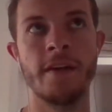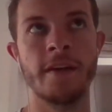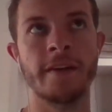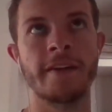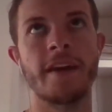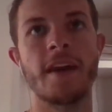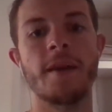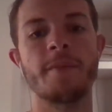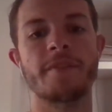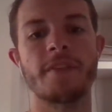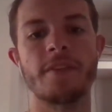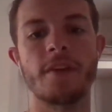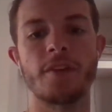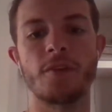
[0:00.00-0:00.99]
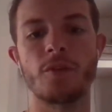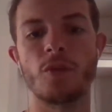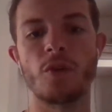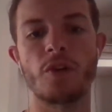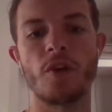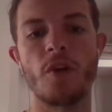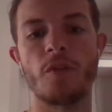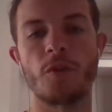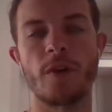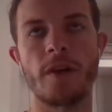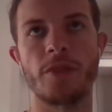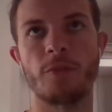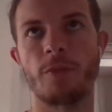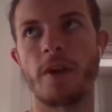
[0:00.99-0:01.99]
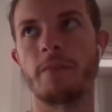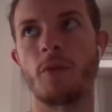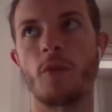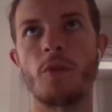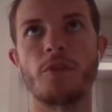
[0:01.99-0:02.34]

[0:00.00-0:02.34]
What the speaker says: games, and then you look over at the Red Bulls,